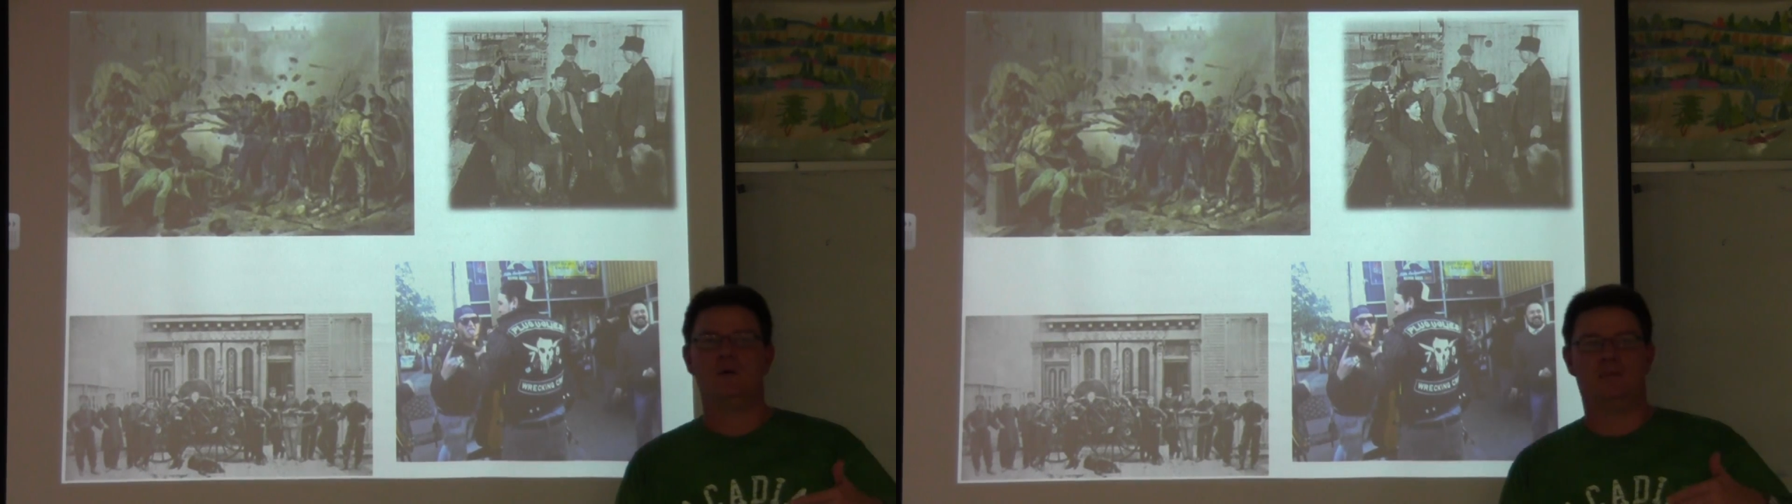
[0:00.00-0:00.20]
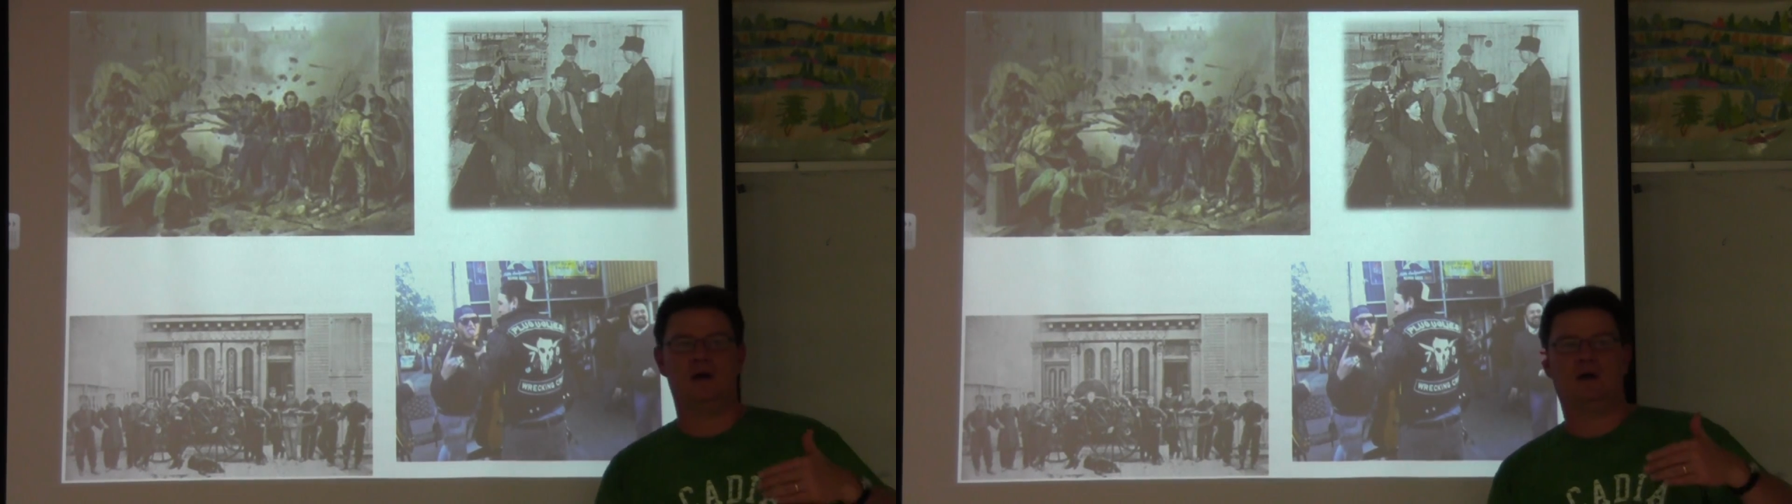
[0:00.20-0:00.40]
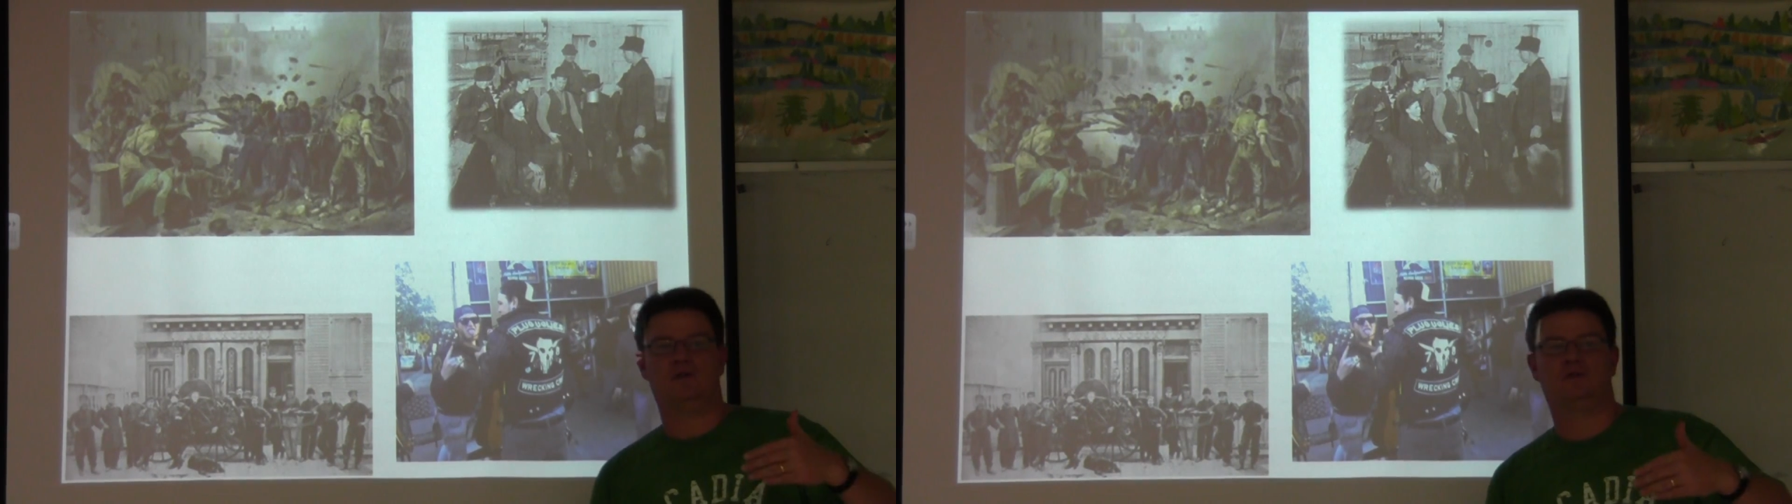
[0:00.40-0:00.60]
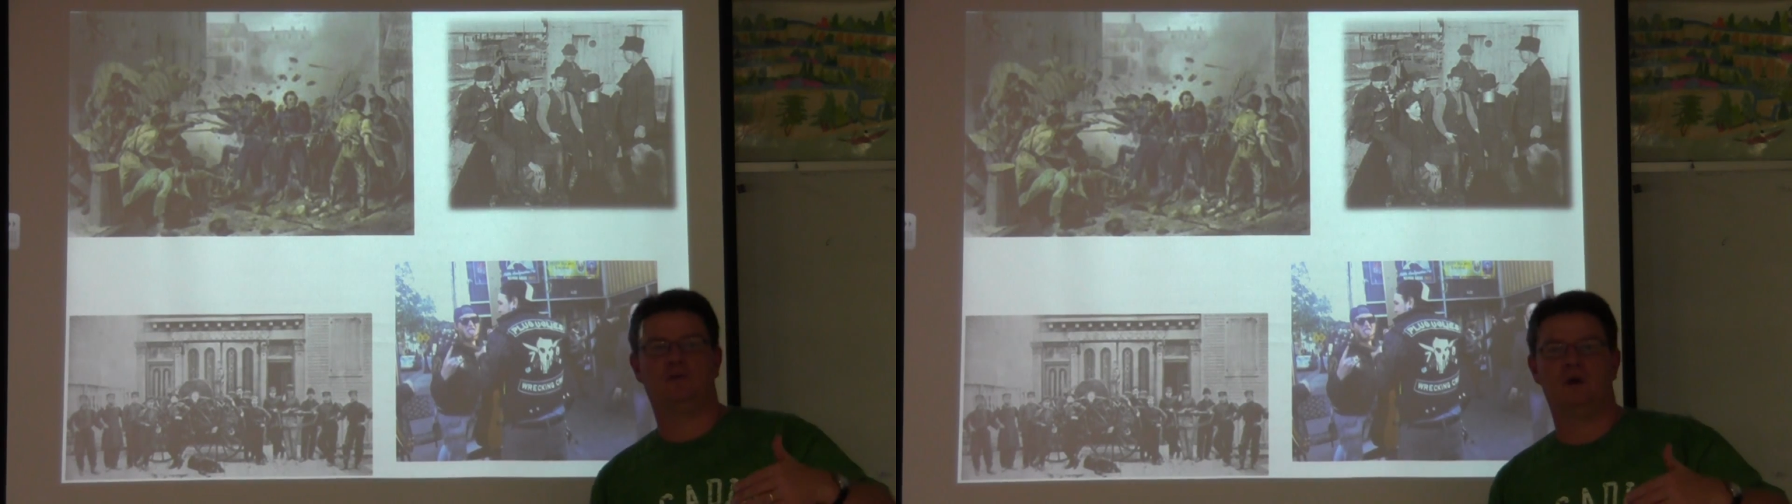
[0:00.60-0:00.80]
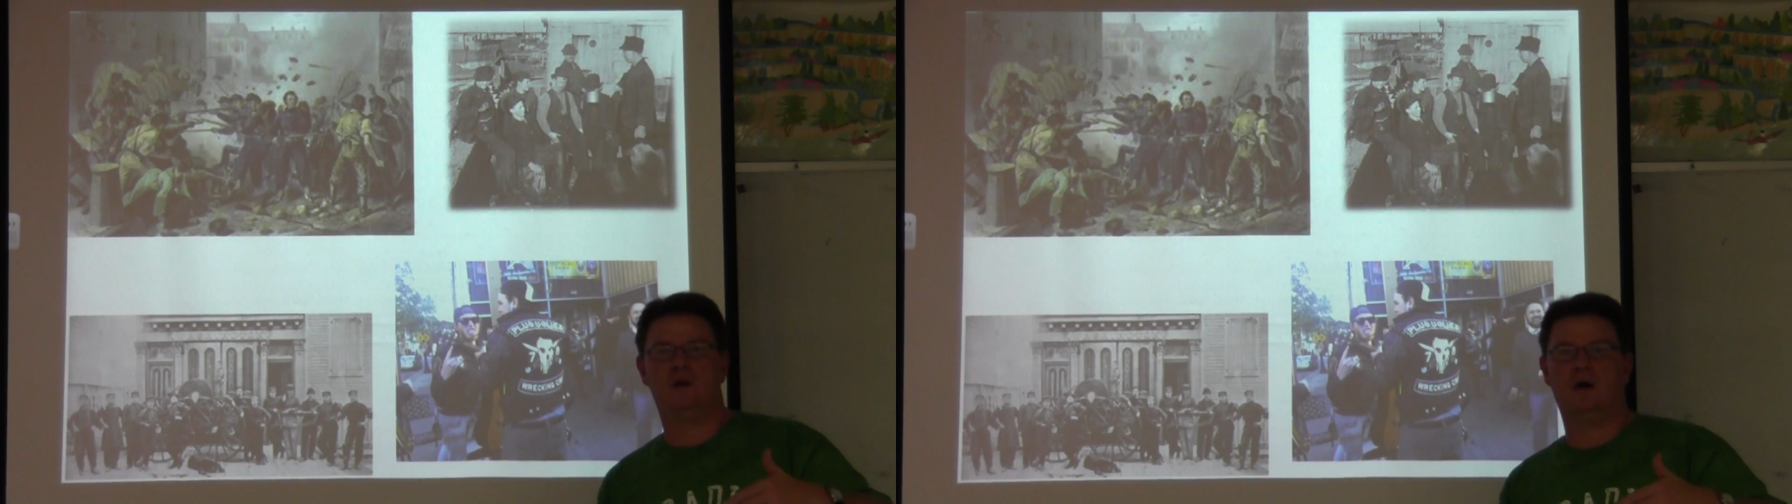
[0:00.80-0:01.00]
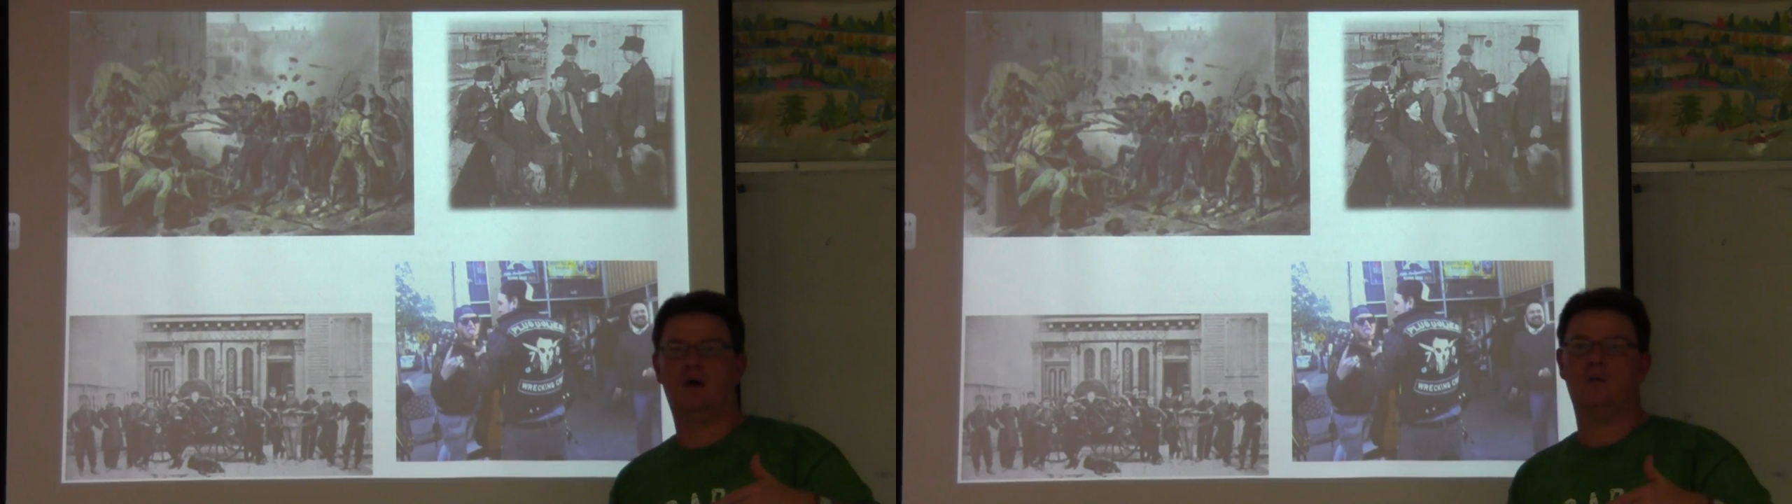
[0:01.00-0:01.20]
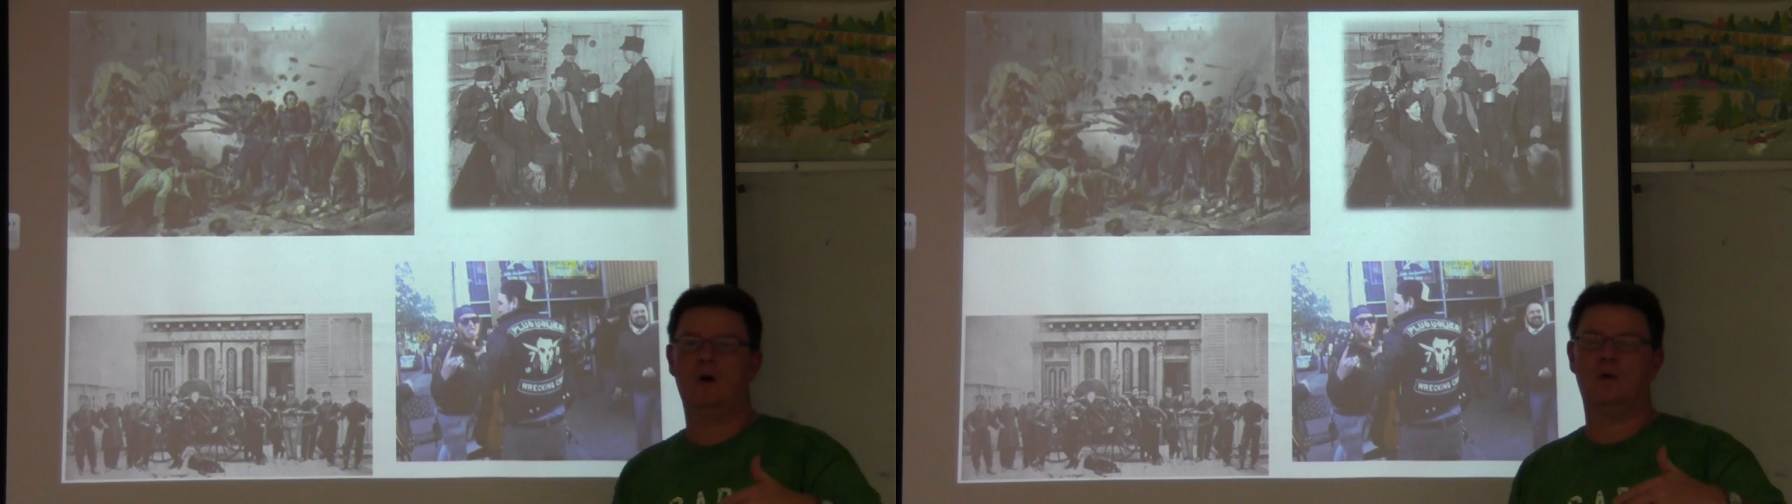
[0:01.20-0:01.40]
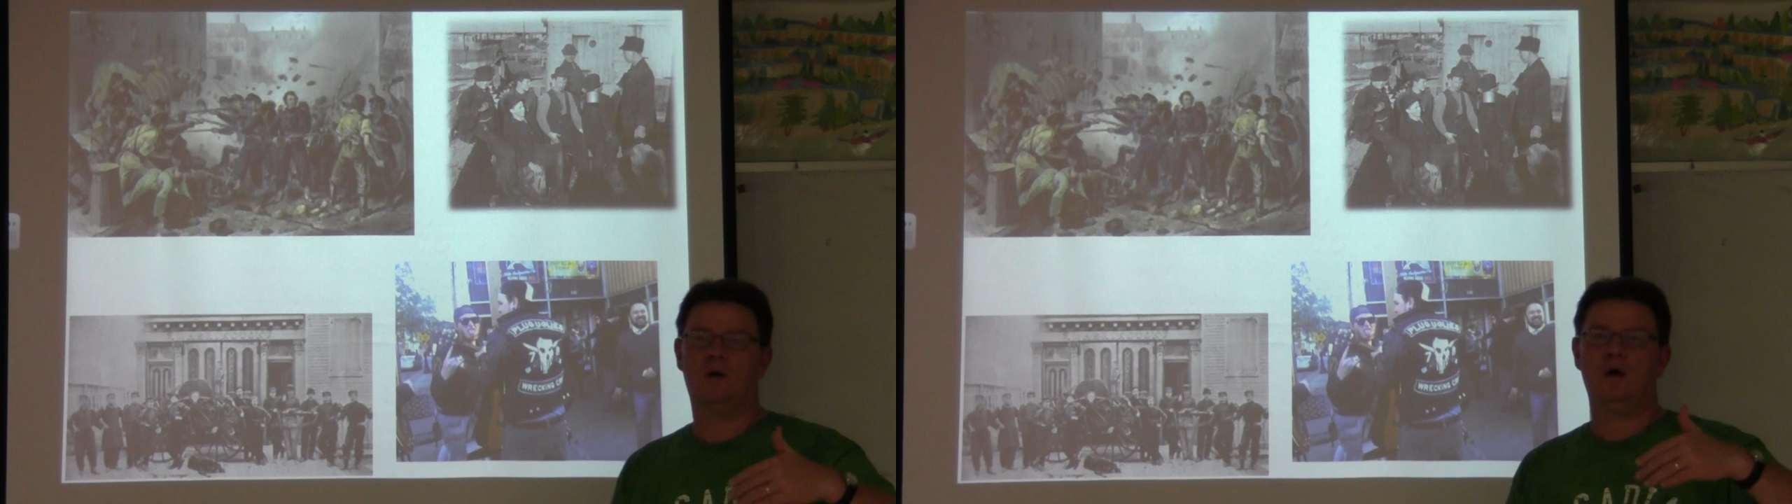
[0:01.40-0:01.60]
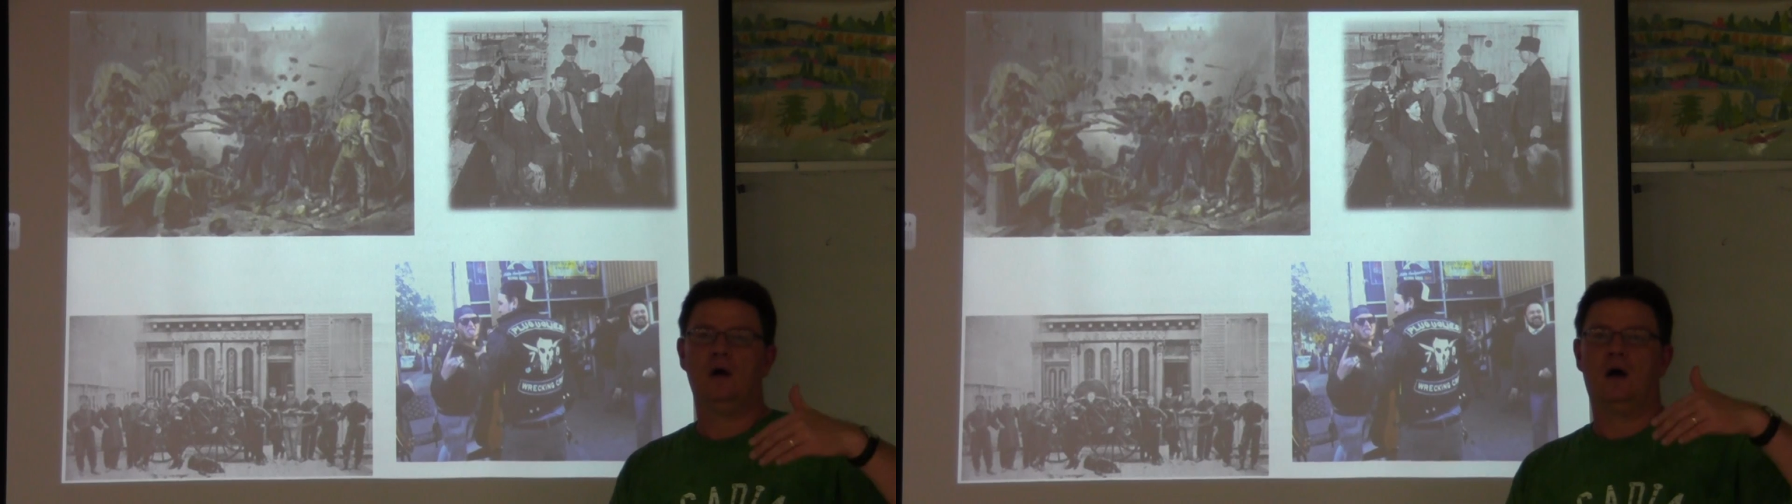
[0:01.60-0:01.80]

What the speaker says: big gust of wind there, whoa.